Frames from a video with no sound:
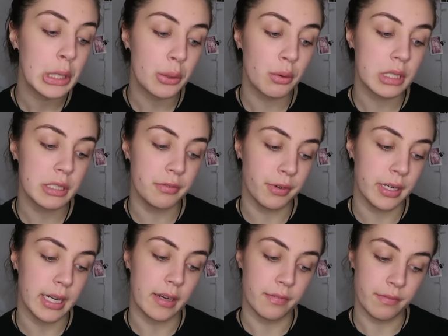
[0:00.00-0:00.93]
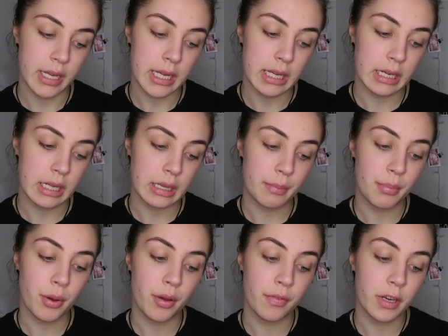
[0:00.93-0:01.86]
Cruelty-free and vegan, the
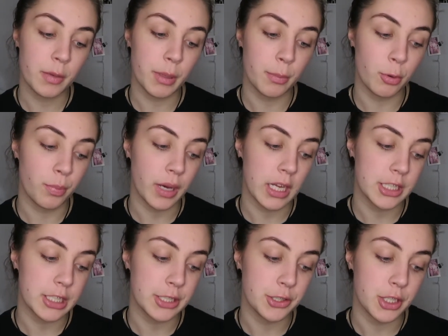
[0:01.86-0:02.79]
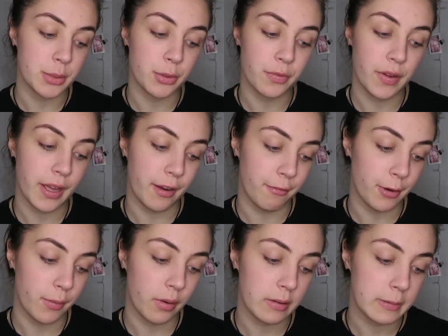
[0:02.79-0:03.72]
perfect pimple patch is suitable for
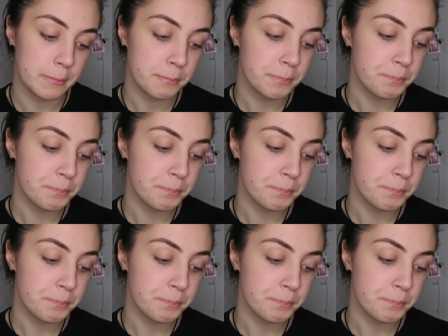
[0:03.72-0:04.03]
everyone.